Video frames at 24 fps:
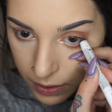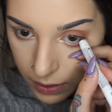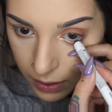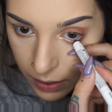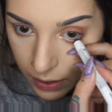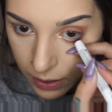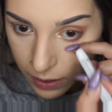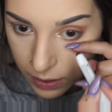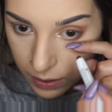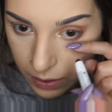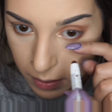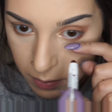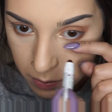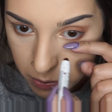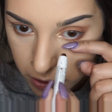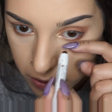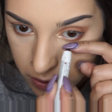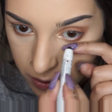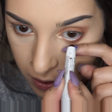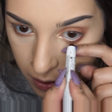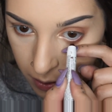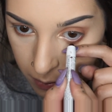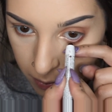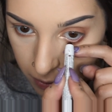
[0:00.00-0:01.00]
and I'm
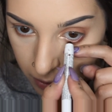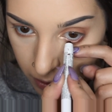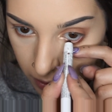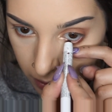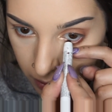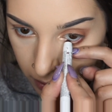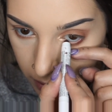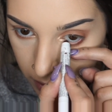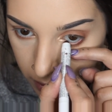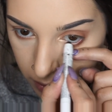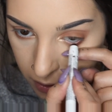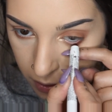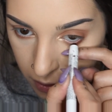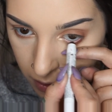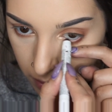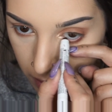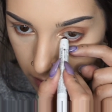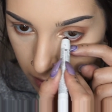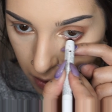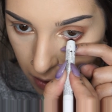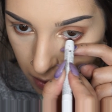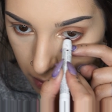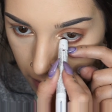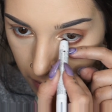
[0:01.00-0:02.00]
just gonna put a little
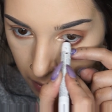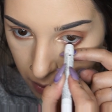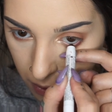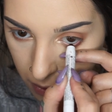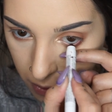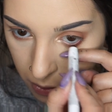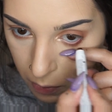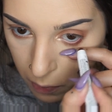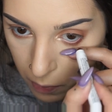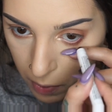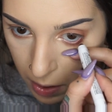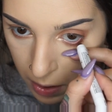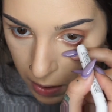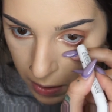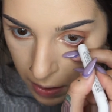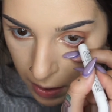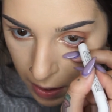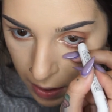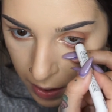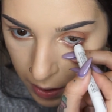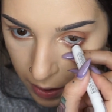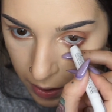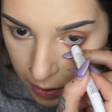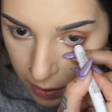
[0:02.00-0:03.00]
on the
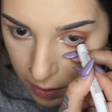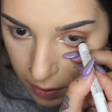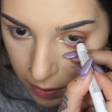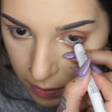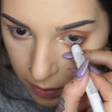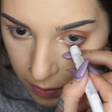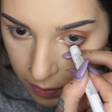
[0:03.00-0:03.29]
waterline.